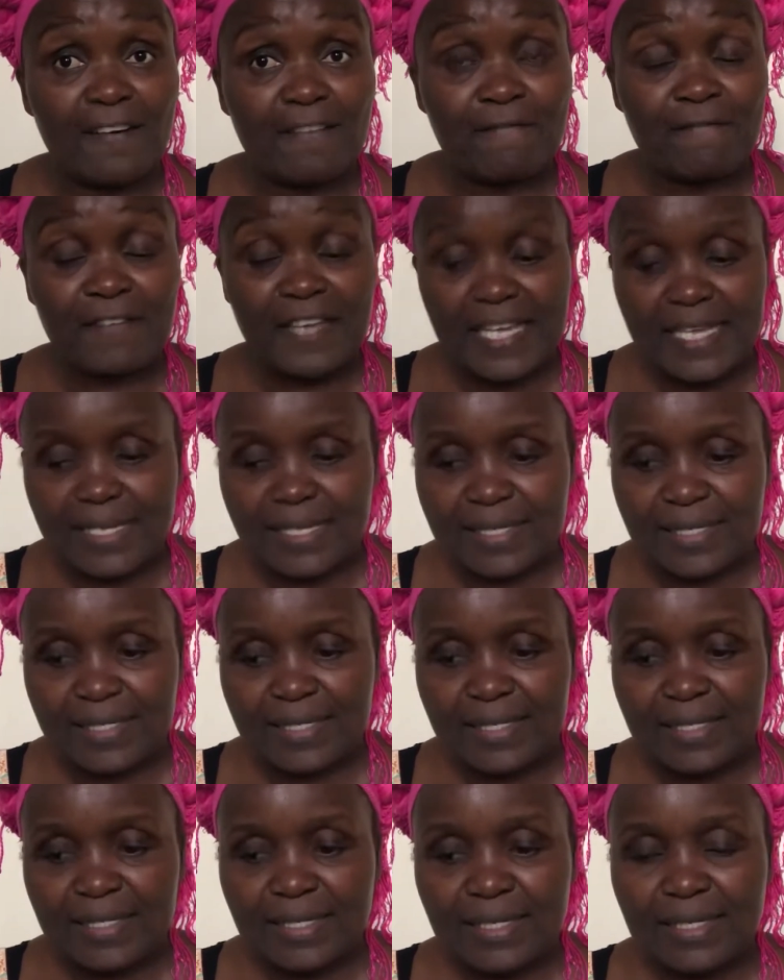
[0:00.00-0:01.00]
face.
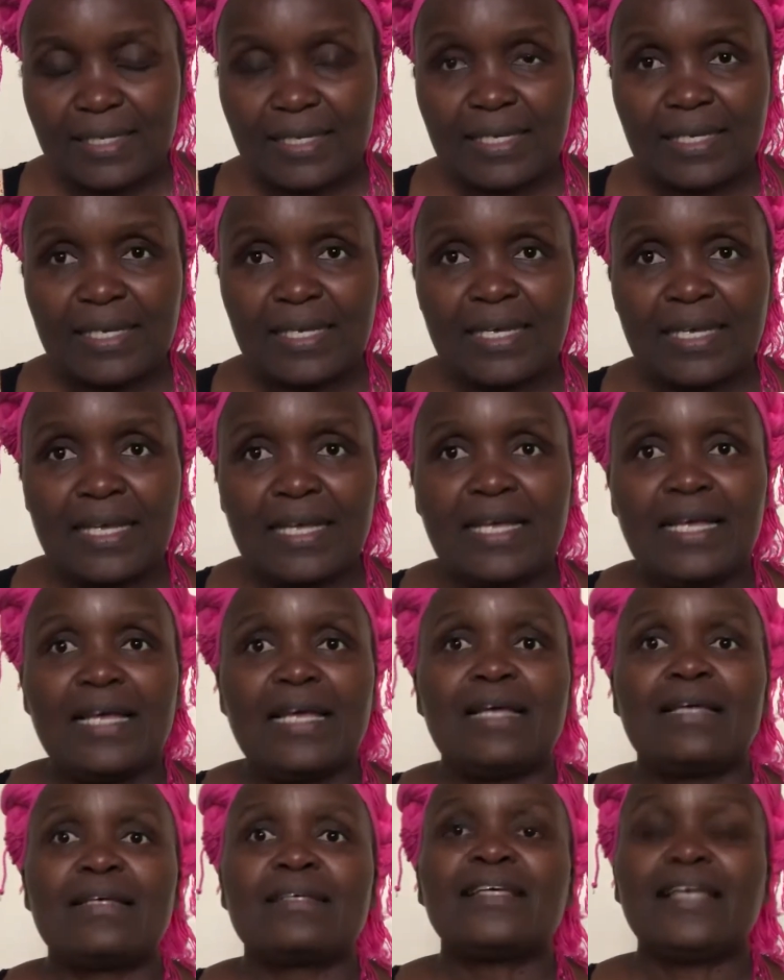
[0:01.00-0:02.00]

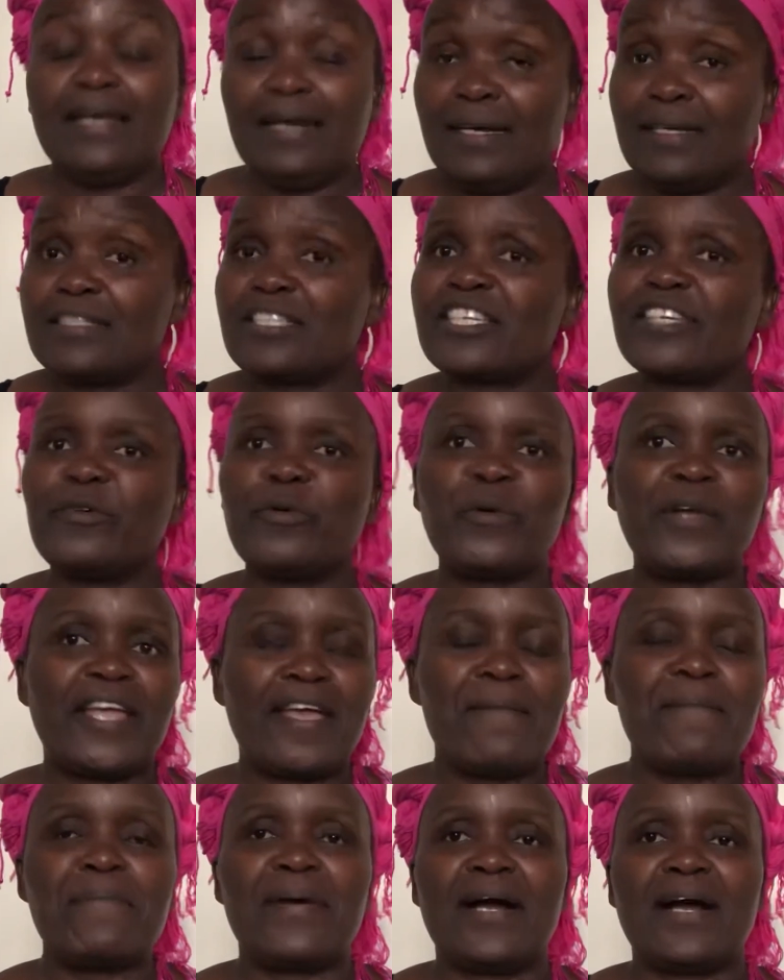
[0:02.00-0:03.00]
Yeah, she
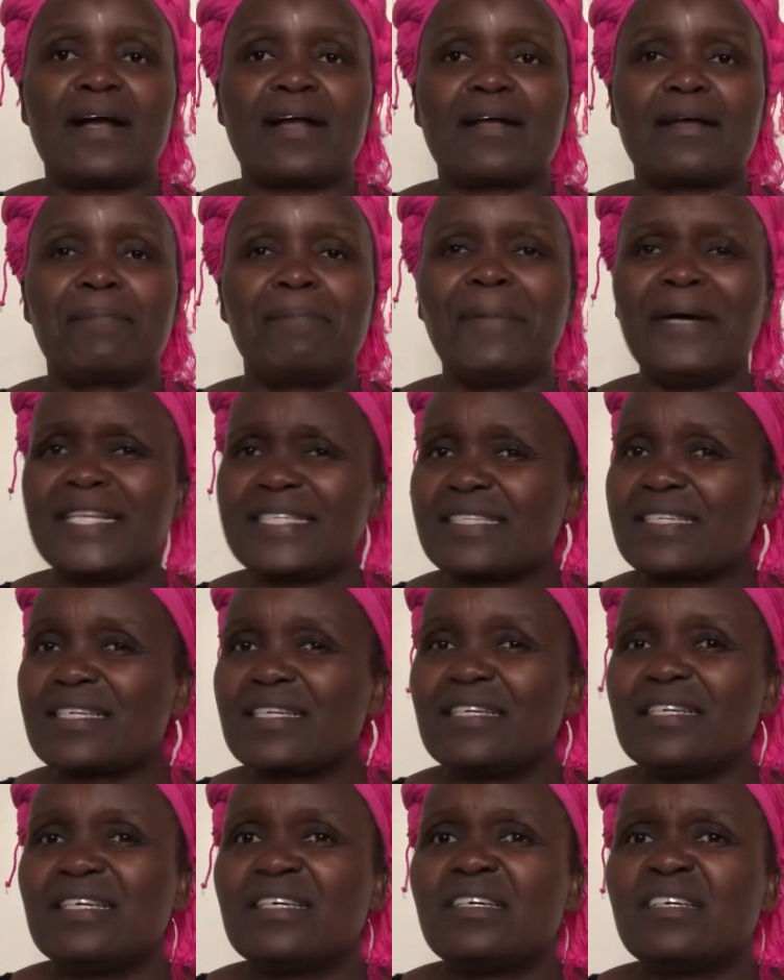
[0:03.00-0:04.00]
came back, but
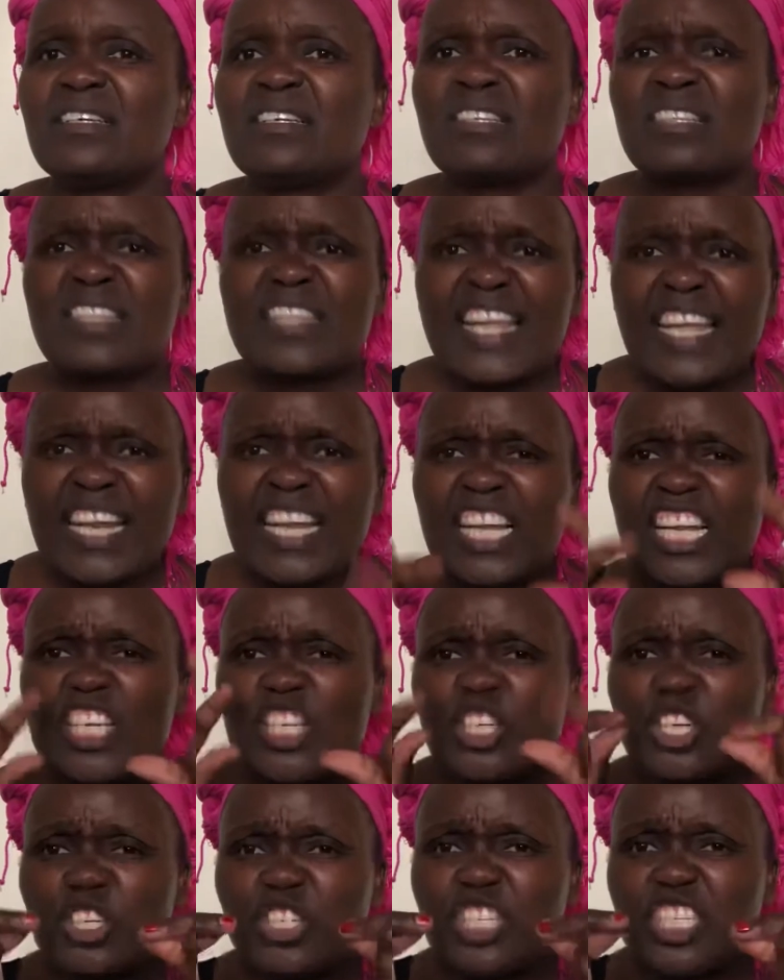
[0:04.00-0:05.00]
the
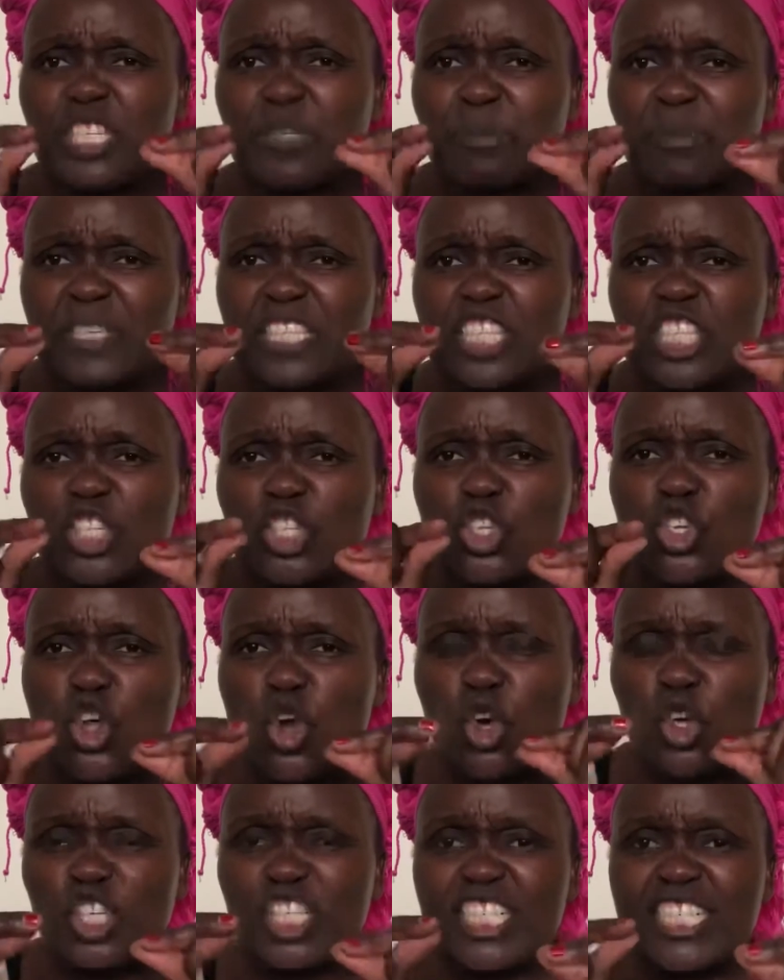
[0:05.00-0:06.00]
relationship is
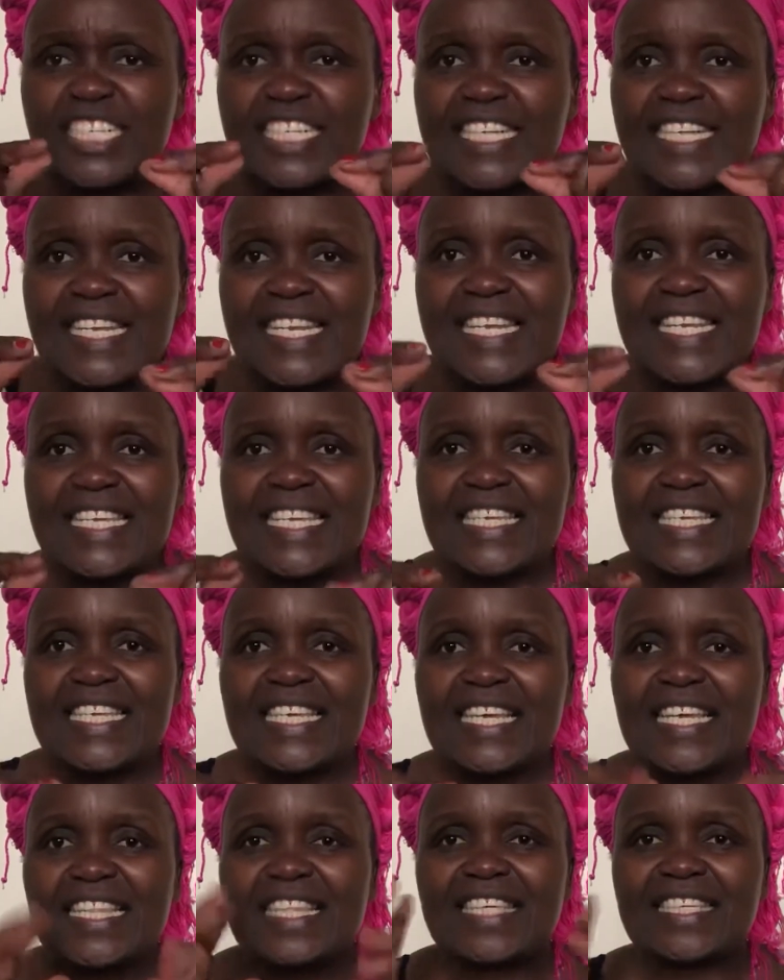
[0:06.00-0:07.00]
not really
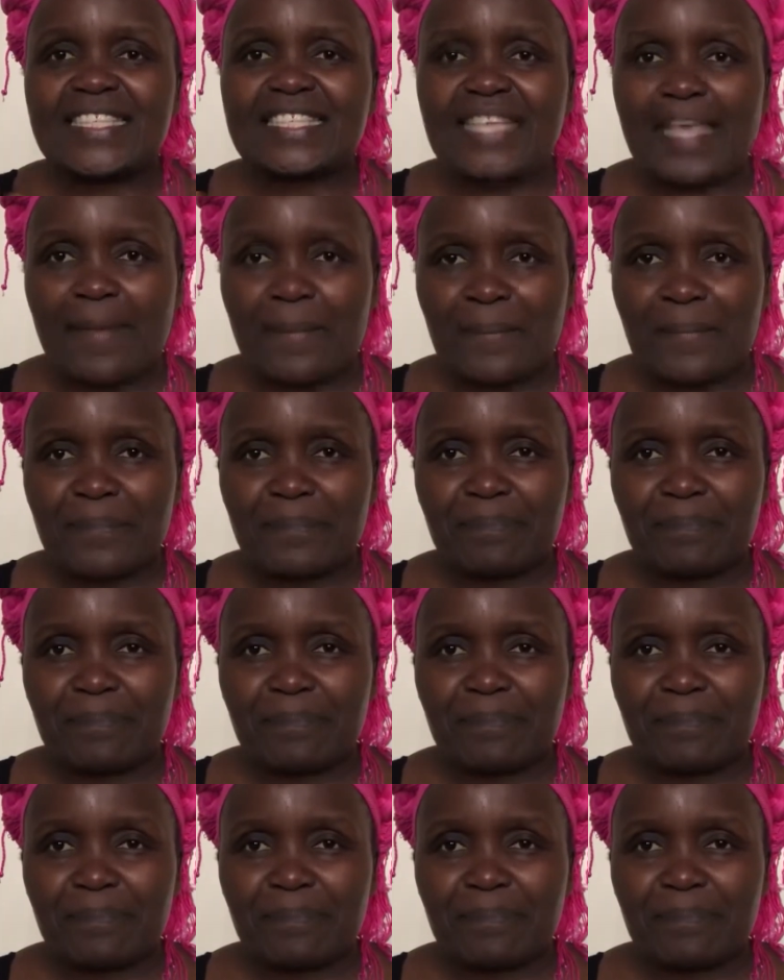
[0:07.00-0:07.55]
the same.